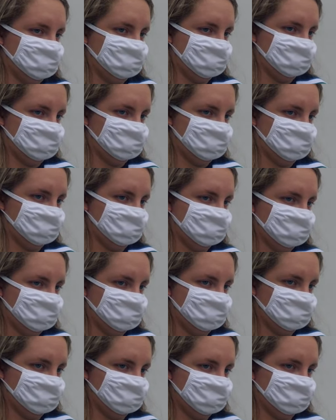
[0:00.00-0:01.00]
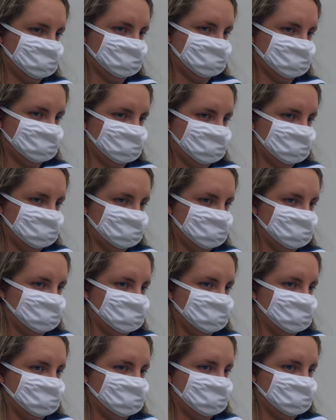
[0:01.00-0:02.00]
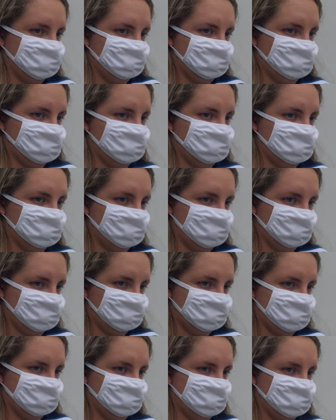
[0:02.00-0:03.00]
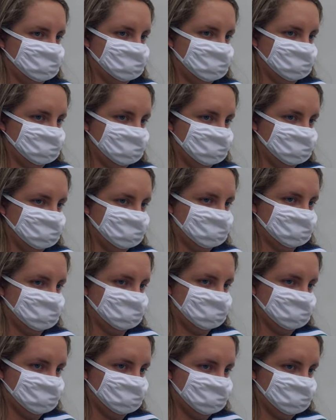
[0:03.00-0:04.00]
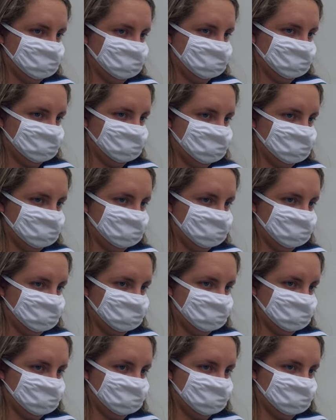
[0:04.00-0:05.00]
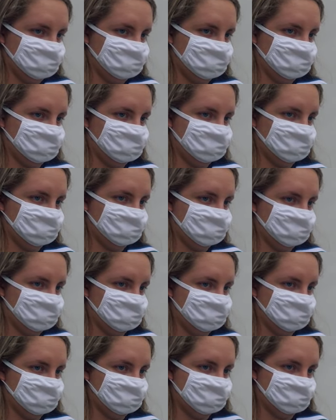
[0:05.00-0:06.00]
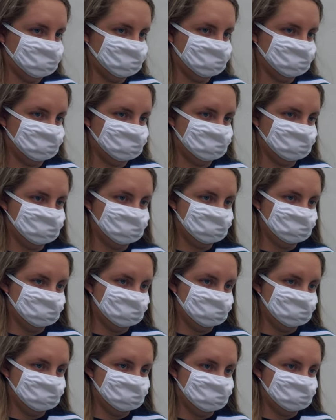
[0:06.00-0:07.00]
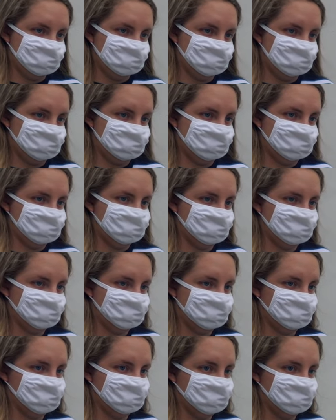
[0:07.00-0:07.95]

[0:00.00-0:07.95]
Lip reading: [no speech]